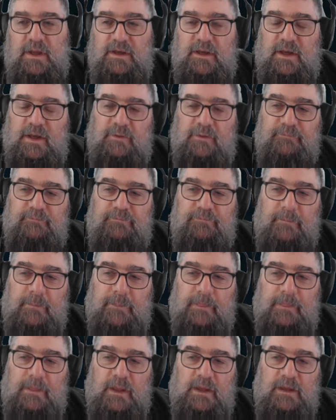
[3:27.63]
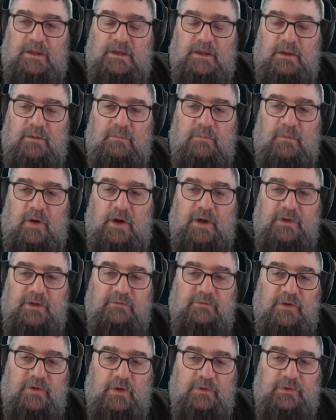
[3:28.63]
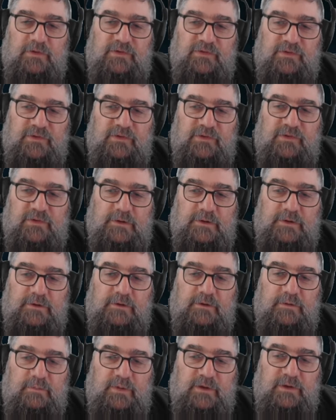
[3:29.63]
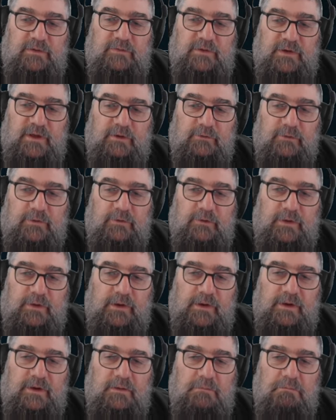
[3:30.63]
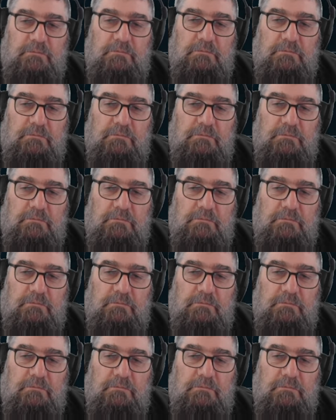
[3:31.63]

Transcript: Now, you might have noticed just a little bit of an error there.